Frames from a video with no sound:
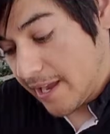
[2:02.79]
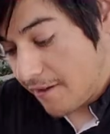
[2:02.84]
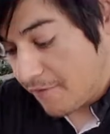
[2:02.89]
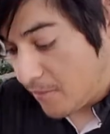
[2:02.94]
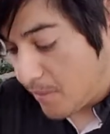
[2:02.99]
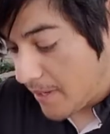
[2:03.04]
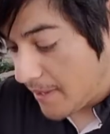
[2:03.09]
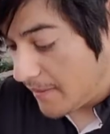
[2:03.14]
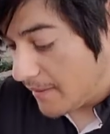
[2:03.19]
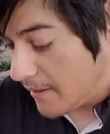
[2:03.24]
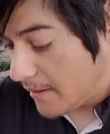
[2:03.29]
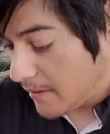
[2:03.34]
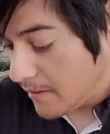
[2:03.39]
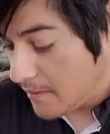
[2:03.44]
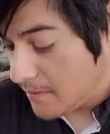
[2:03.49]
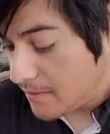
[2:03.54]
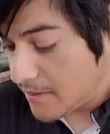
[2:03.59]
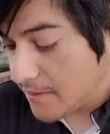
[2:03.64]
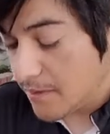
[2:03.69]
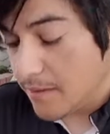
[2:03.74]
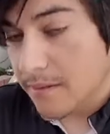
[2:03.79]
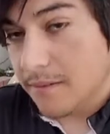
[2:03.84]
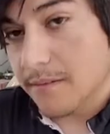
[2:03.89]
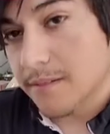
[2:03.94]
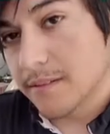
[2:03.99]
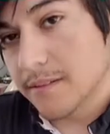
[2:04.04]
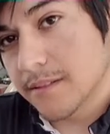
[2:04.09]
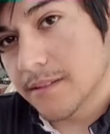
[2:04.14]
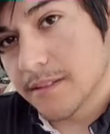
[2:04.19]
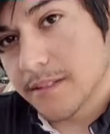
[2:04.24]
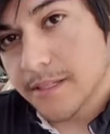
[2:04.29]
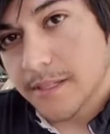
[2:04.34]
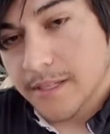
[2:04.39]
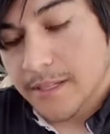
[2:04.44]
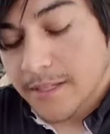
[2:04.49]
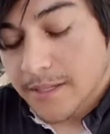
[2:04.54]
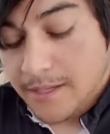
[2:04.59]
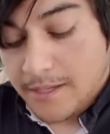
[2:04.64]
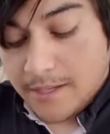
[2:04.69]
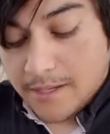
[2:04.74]
halfway there, so
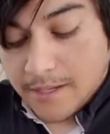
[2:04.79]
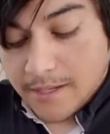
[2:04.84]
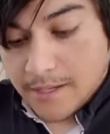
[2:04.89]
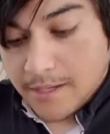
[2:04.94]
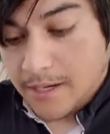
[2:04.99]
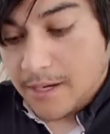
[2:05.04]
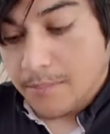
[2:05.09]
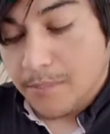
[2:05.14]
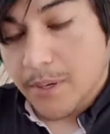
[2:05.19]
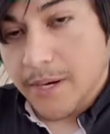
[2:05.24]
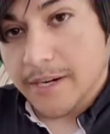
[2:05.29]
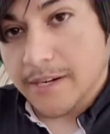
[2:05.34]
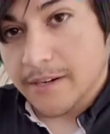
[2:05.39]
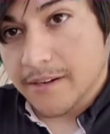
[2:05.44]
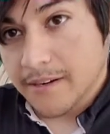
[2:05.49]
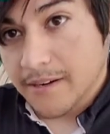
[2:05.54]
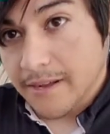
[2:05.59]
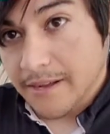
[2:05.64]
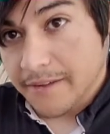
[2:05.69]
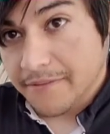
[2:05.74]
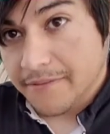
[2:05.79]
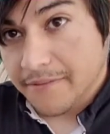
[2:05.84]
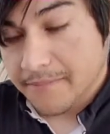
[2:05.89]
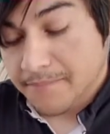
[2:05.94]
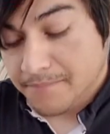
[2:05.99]
I brought out a knife.